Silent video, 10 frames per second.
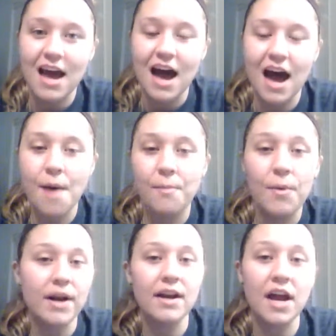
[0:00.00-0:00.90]

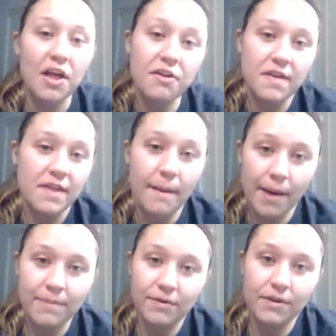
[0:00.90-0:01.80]
Another thing that
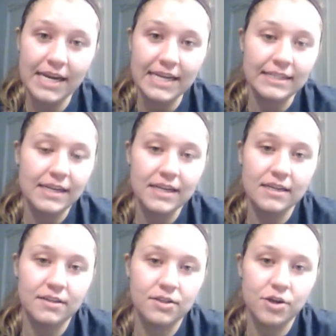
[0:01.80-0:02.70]
might be really easy
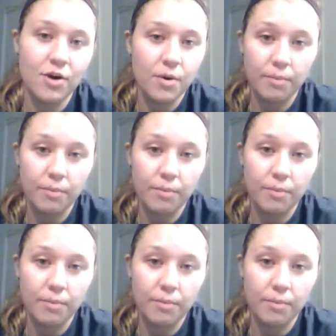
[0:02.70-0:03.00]
is to